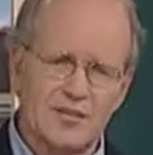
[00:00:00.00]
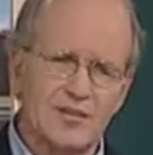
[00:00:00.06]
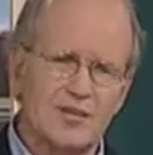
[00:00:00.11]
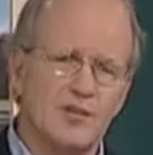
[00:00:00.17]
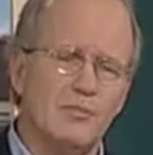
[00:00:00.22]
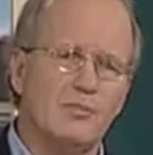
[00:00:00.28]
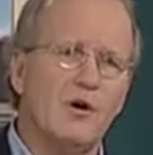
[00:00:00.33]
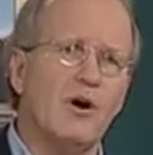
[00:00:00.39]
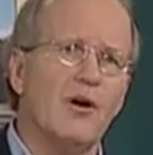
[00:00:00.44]

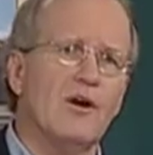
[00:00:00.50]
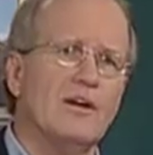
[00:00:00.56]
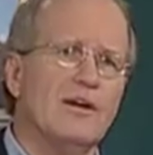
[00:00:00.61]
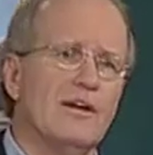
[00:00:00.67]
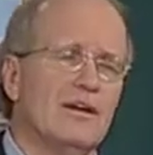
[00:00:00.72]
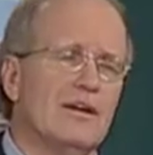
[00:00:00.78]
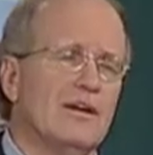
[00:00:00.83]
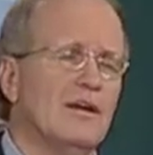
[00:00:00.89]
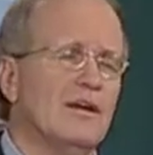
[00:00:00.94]

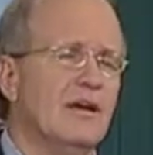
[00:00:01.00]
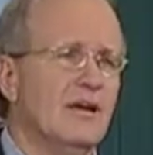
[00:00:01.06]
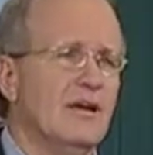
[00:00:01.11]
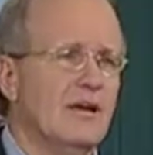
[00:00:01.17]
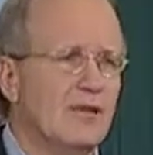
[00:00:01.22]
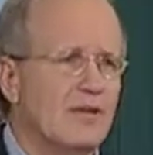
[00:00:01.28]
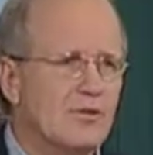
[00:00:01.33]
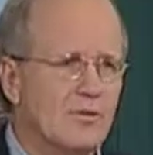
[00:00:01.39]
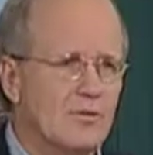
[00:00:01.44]
departing
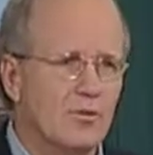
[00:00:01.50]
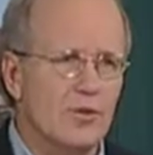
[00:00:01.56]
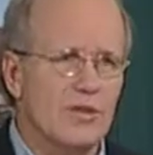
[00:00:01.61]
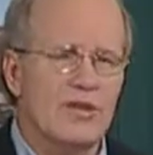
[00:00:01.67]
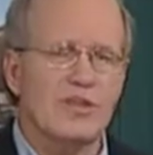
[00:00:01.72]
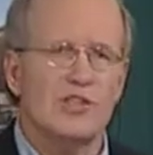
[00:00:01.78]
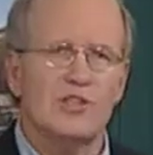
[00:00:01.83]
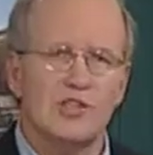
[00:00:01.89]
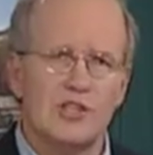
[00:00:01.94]

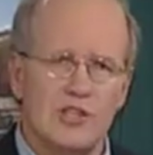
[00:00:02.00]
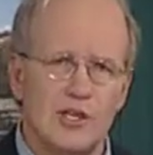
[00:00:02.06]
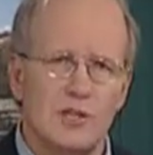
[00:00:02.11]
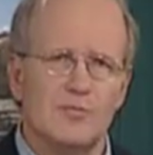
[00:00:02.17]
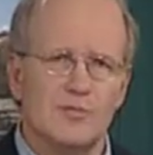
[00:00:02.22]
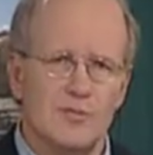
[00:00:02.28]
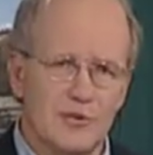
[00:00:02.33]
three ships,